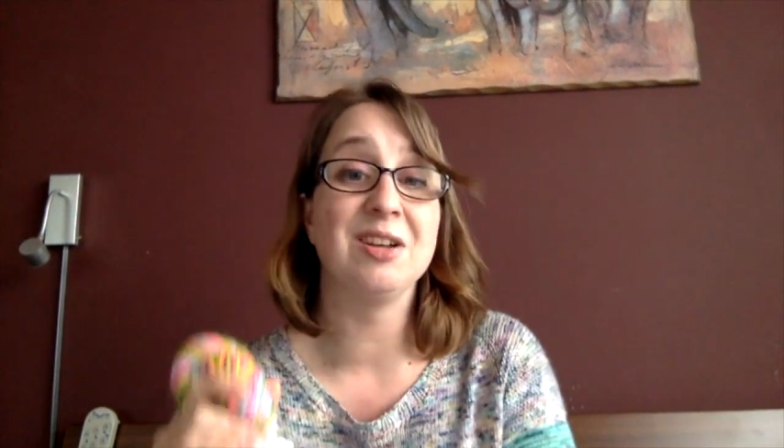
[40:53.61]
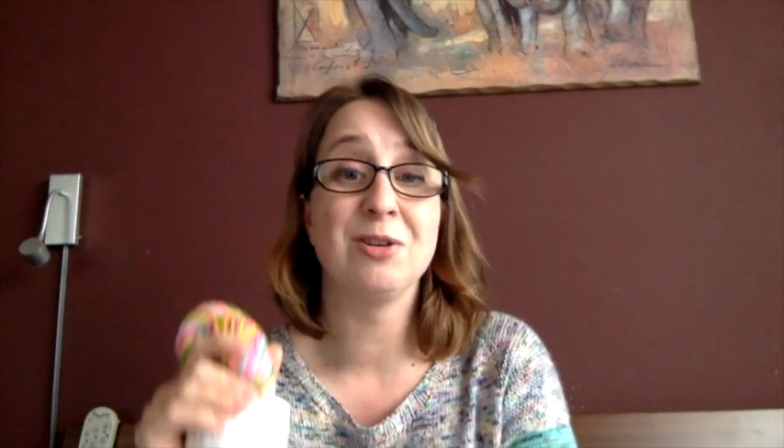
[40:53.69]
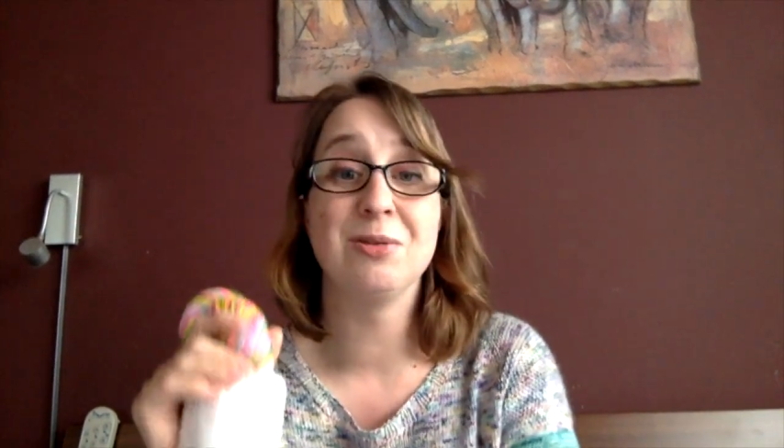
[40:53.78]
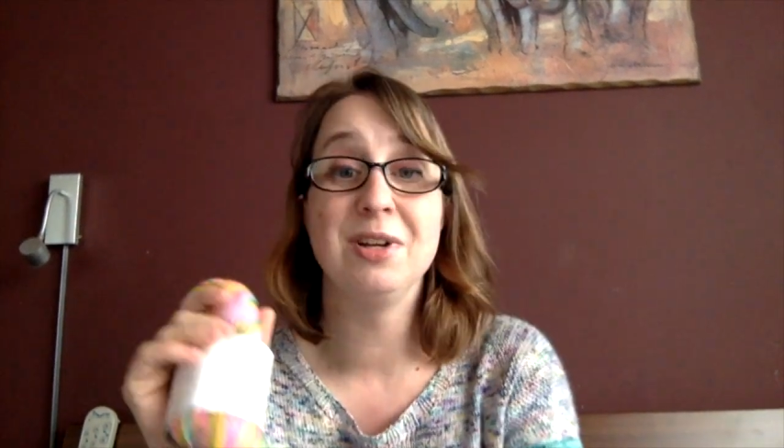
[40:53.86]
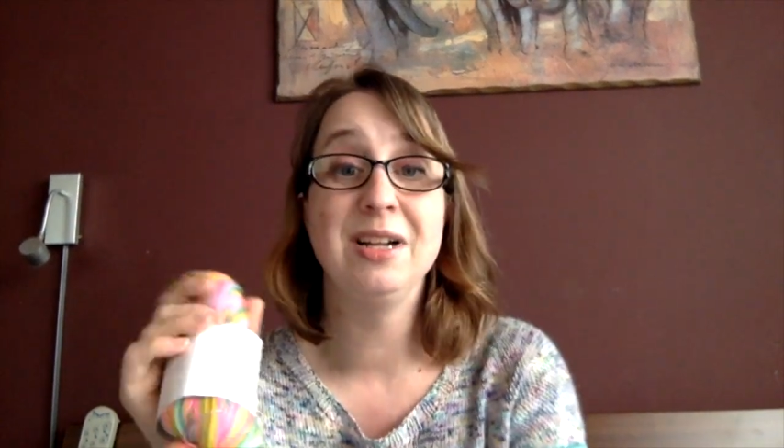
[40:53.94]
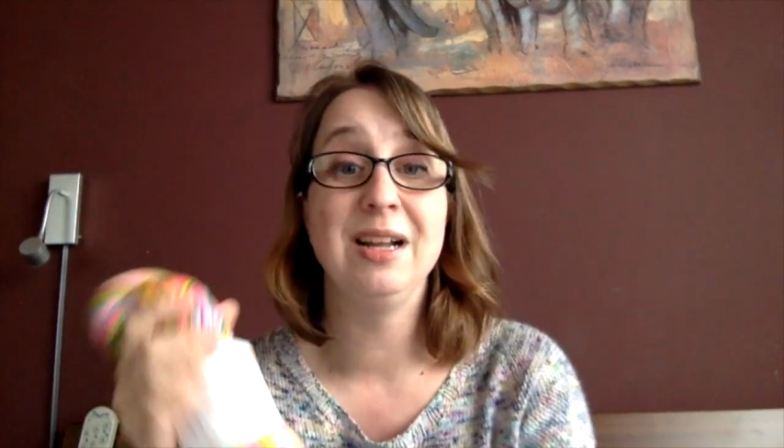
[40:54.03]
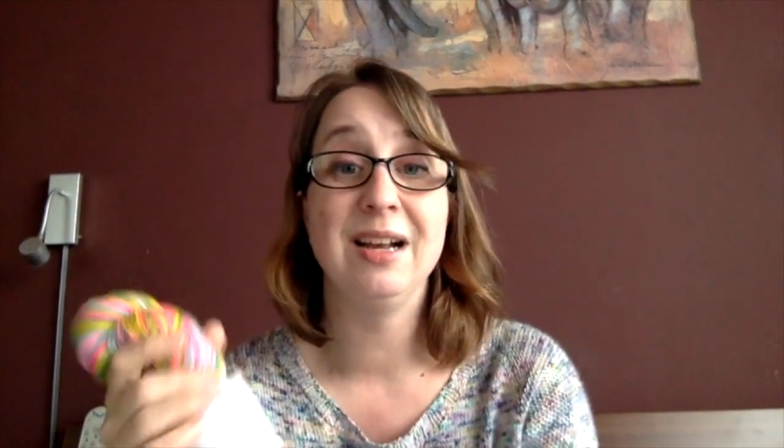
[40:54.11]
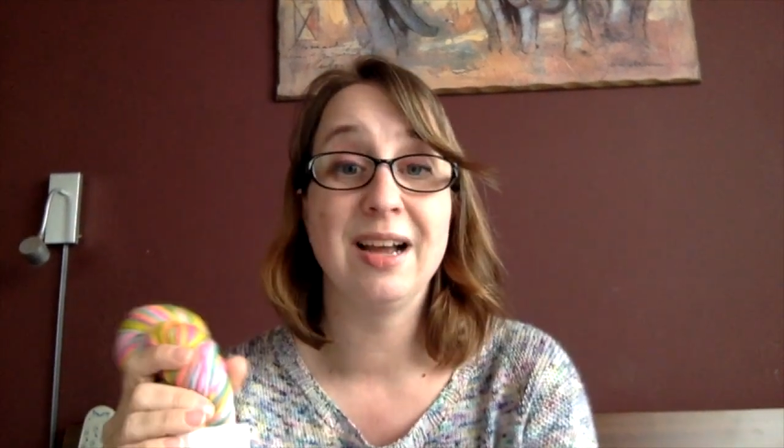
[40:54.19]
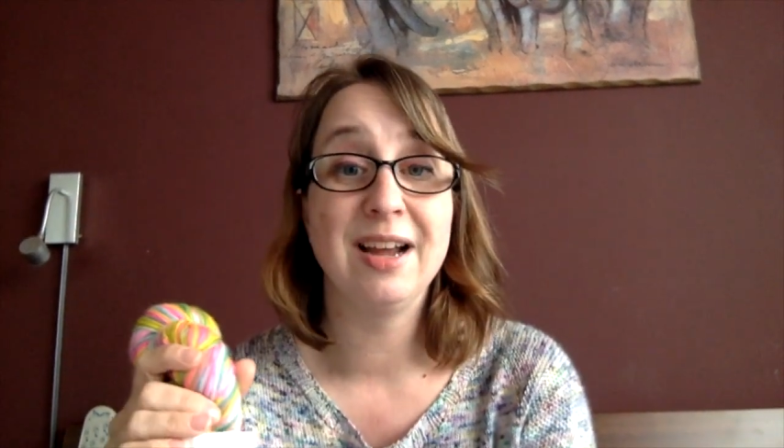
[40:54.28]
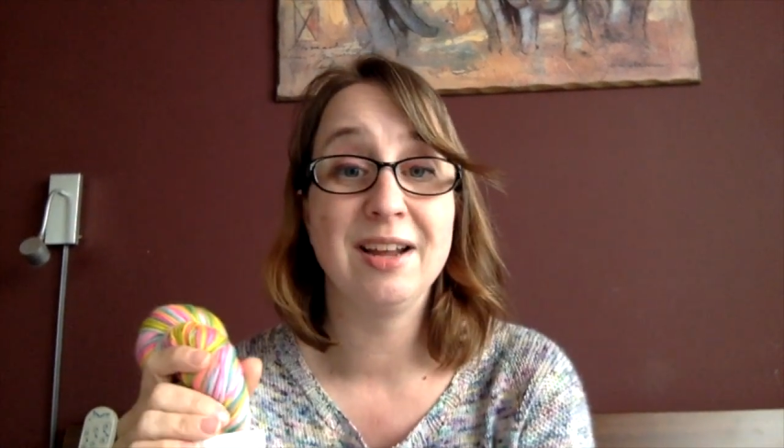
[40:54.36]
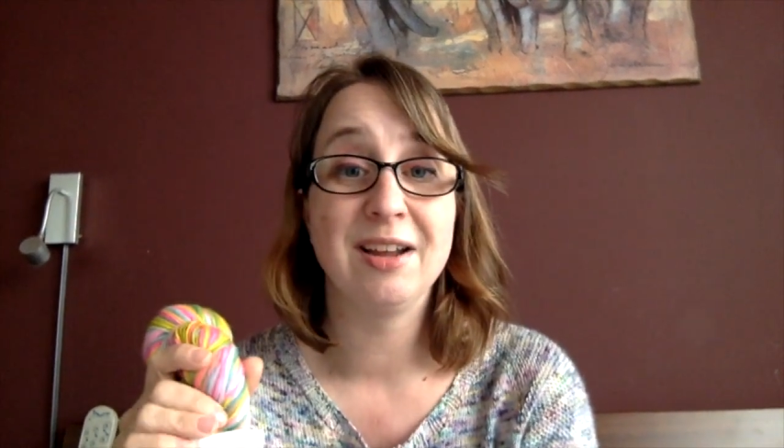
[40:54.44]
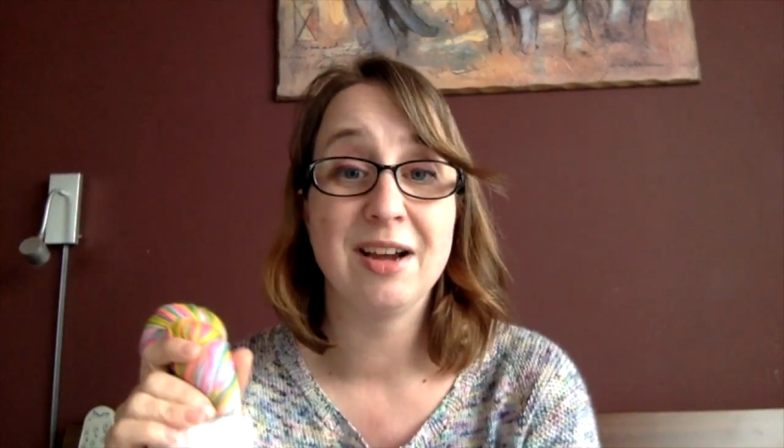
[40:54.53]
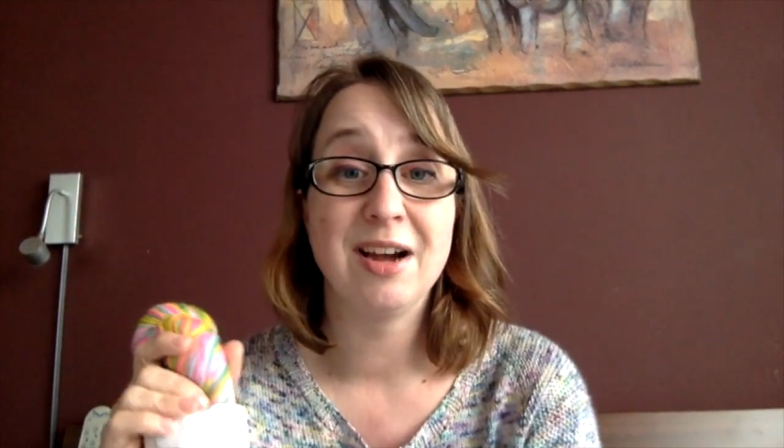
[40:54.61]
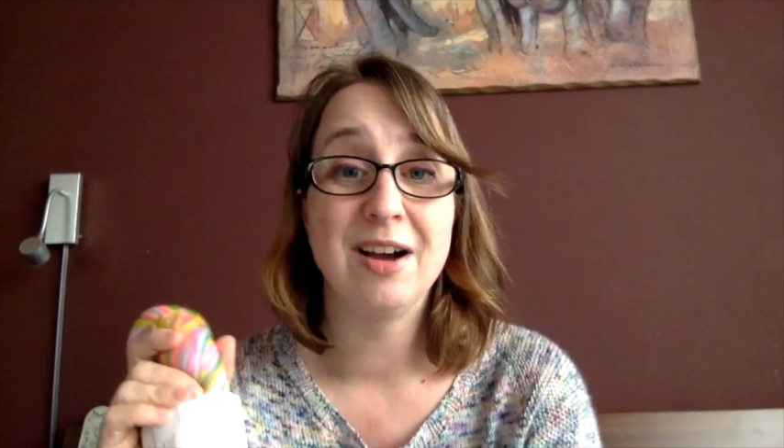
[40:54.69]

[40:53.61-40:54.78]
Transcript: are really like,